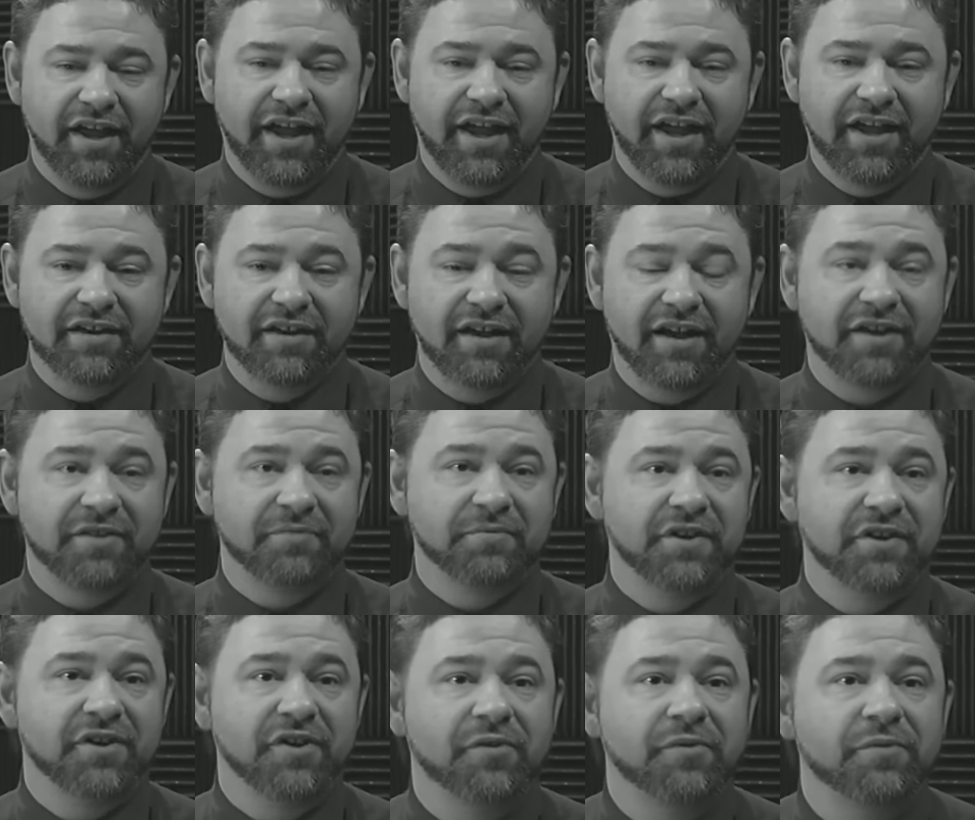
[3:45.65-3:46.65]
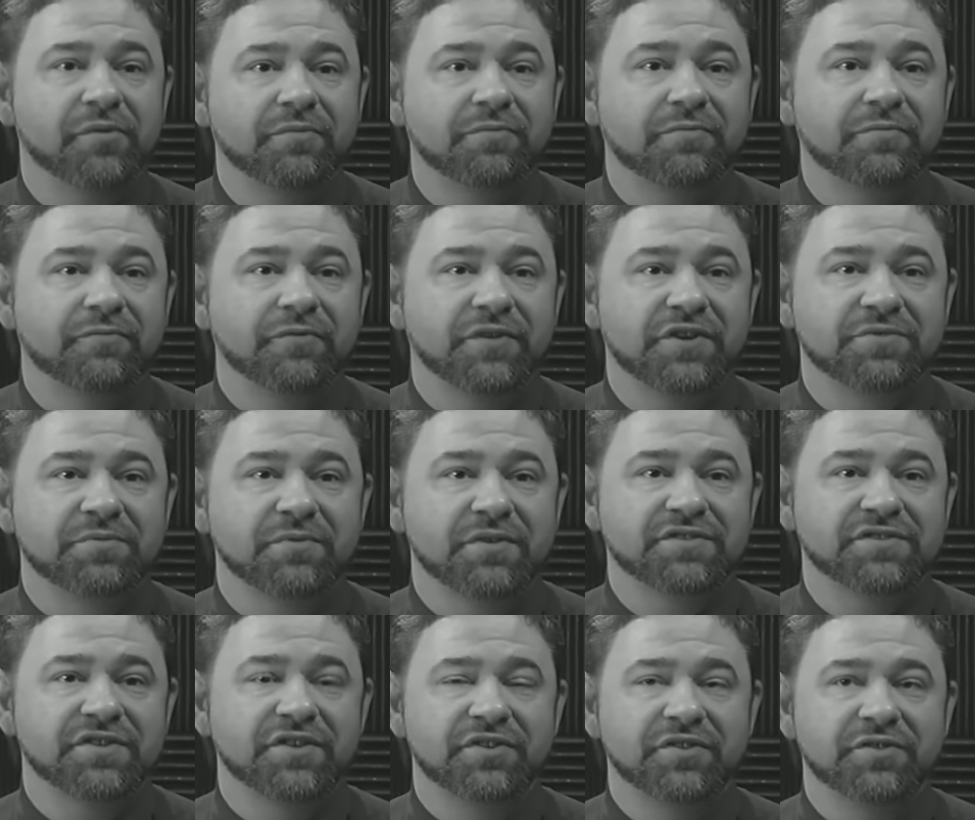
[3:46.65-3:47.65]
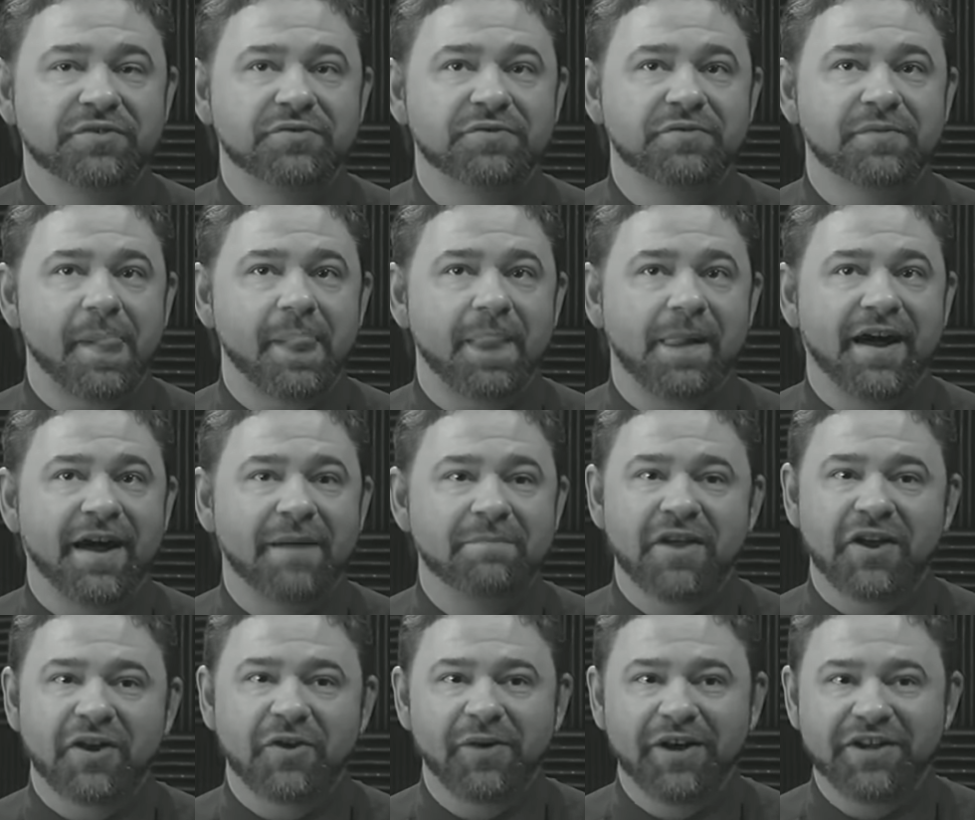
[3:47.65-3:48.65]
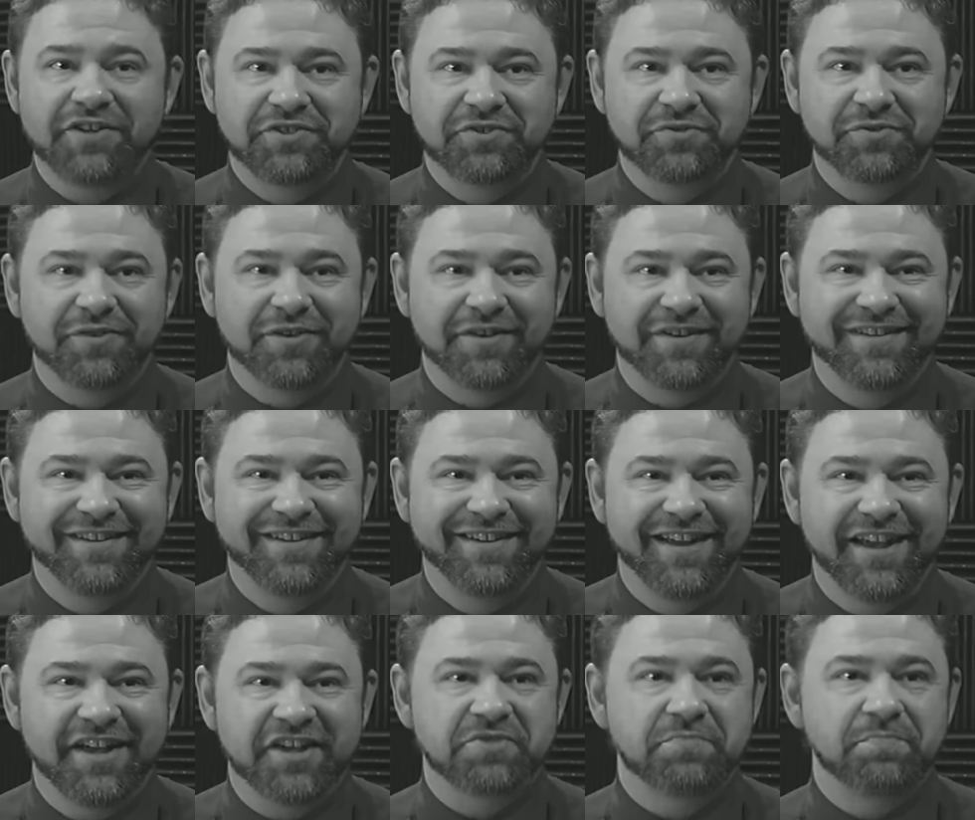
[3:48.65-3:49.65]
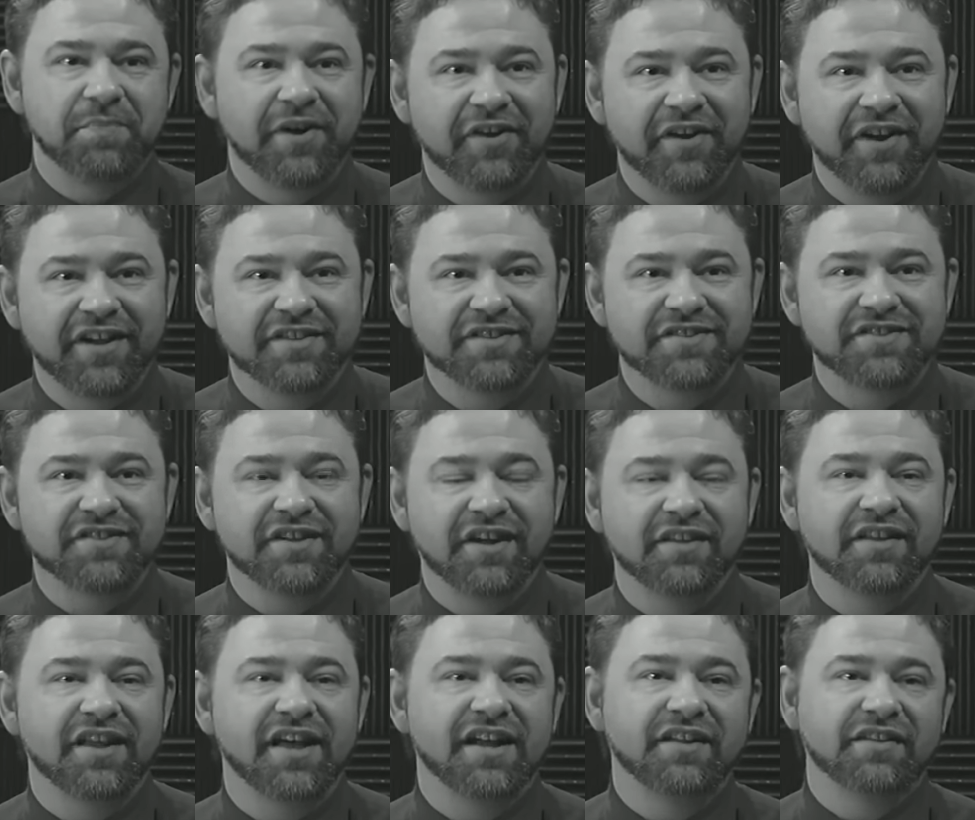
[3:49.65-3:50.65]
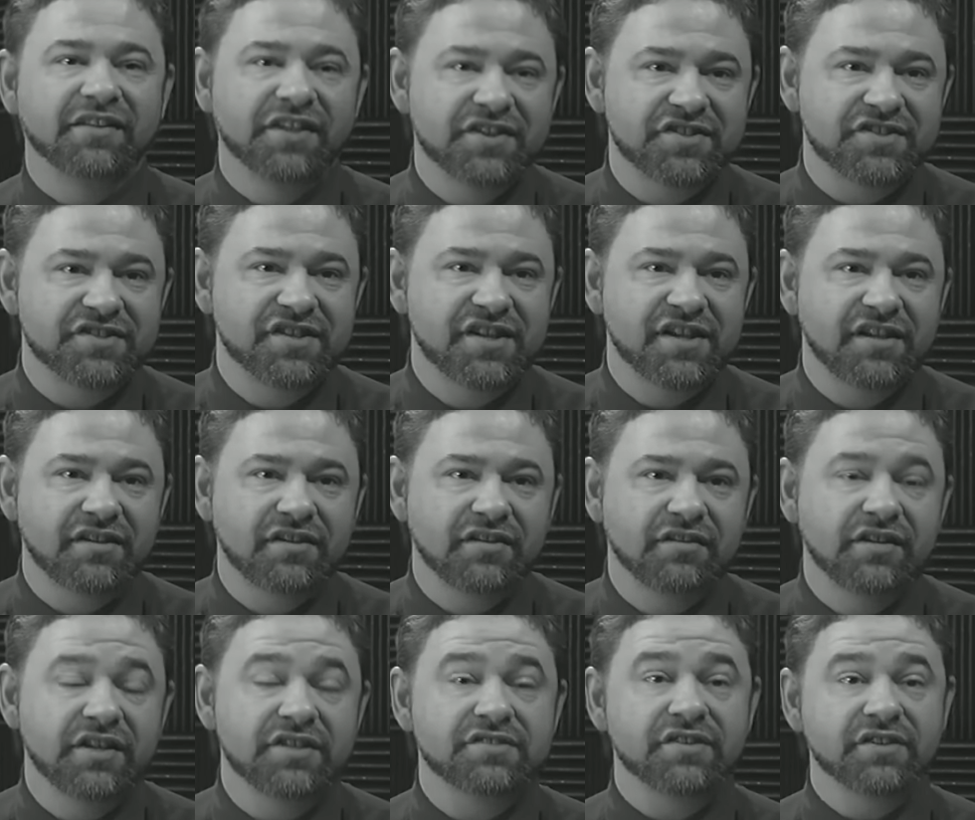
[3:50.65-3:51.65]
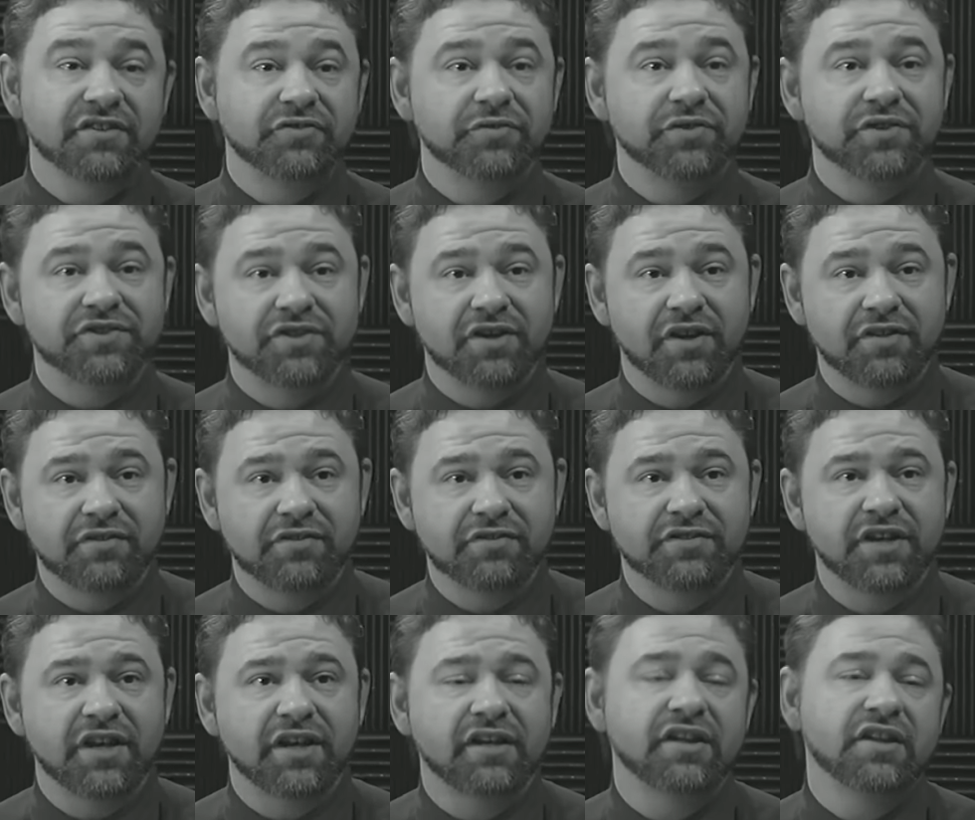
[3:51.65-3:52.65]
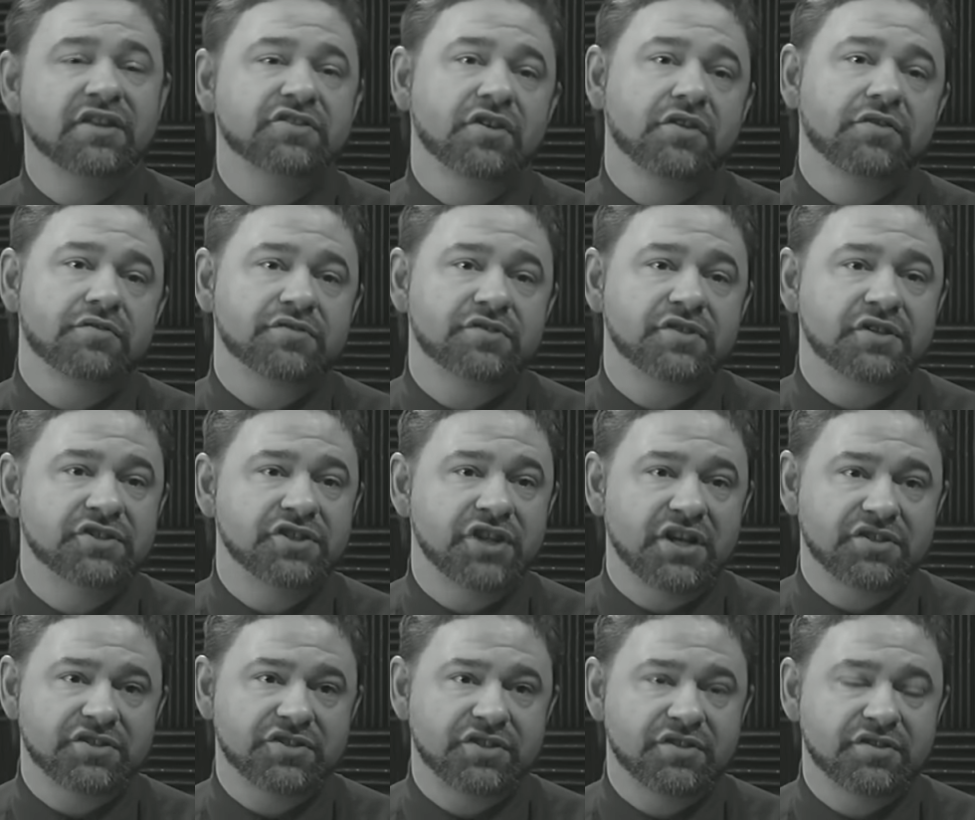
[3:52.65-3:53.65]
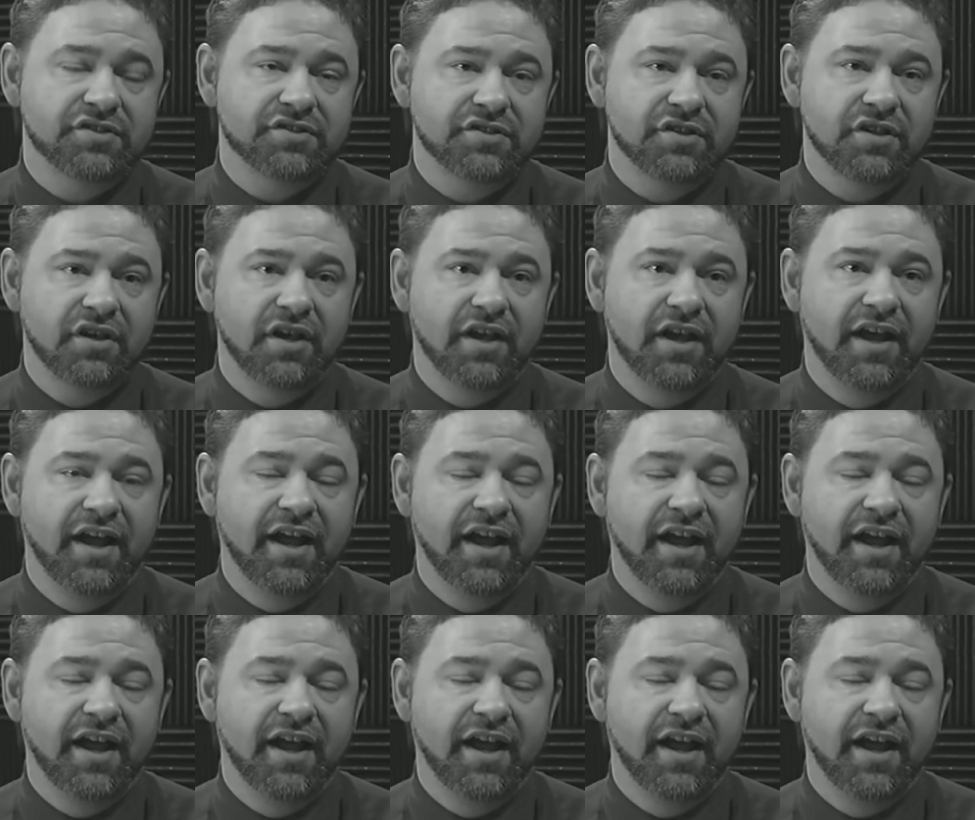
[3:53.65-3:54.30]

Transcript: And how do we know which ones to do? I'm not quite sure experience, a lot of listening, listening to each other, taking each other's suggestions.